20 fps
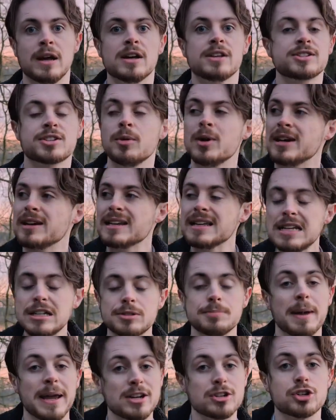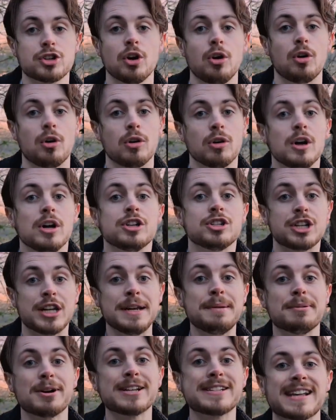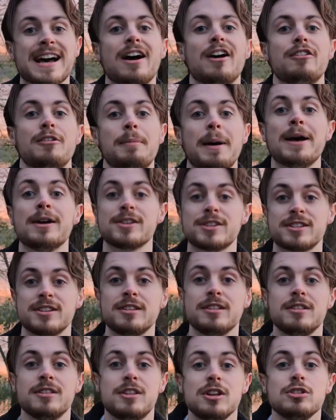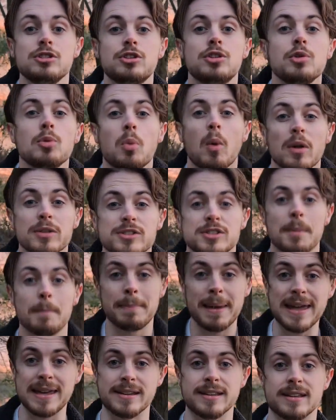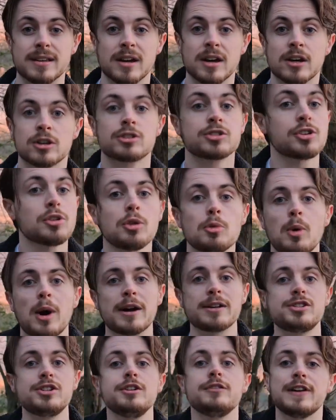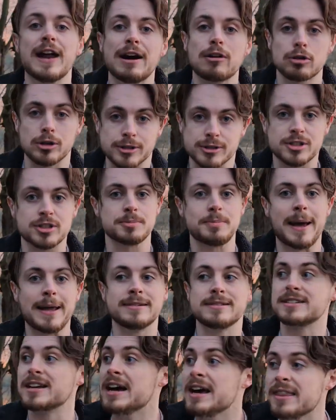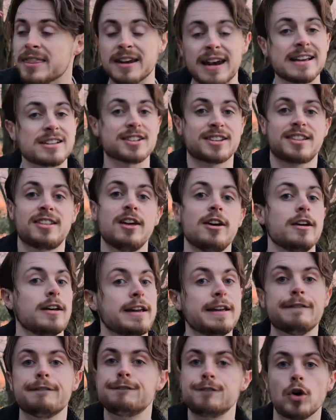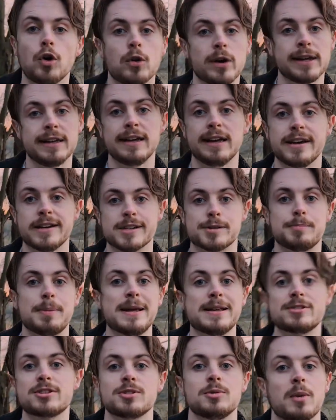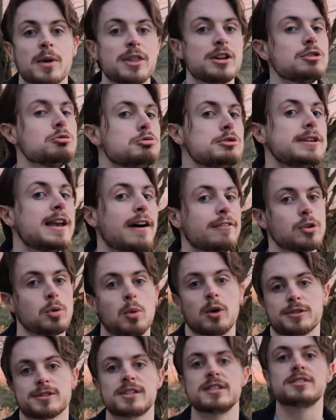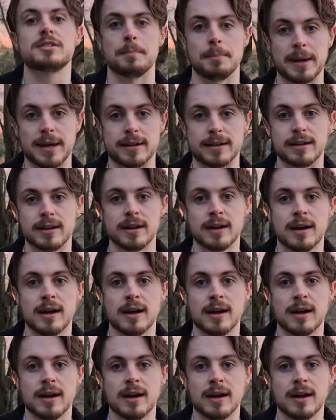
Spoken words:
So at least make sure she brings out a person that you want to be, because otherwise you've now got to spend the next 30, 40 years being someone that you never wanted to be.